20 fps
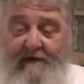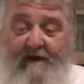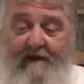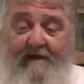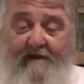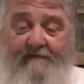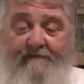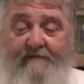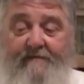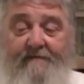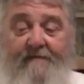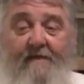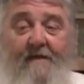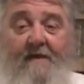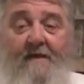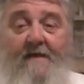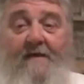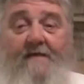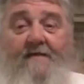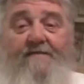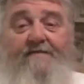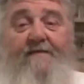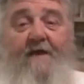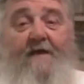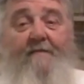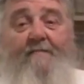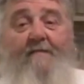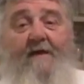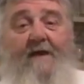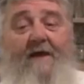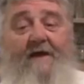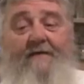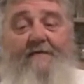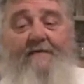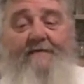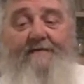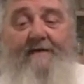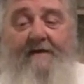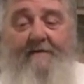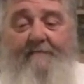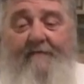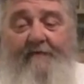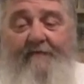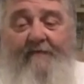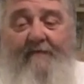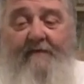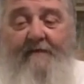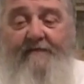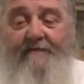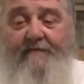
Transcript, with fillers: ain't like it's a 7, 8, or 10%.